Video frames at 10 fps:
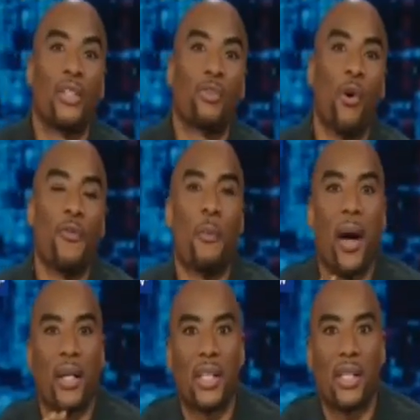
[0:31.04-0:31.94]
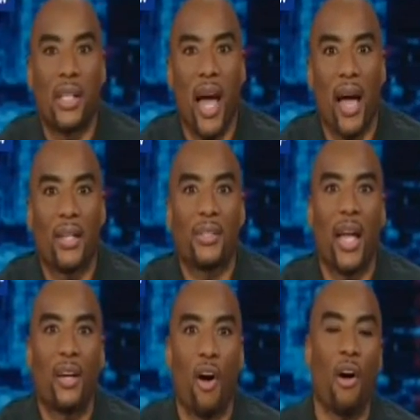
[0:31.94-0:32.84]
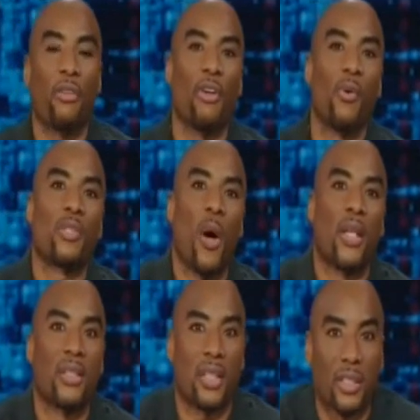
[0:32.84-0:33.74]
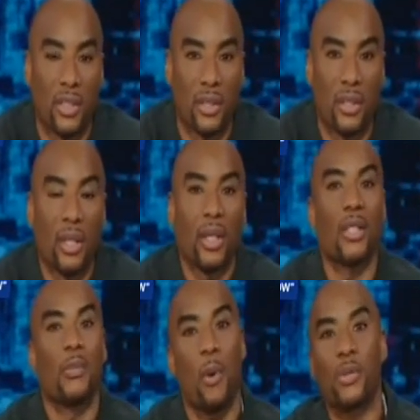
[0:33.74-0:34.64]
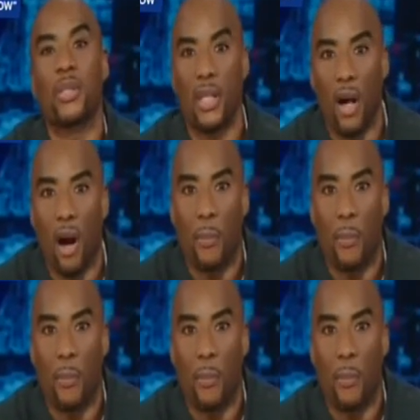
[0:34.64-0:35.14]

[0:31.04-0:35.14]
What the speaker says: The truth about DEI is that although it's well-intentioned, it's mostly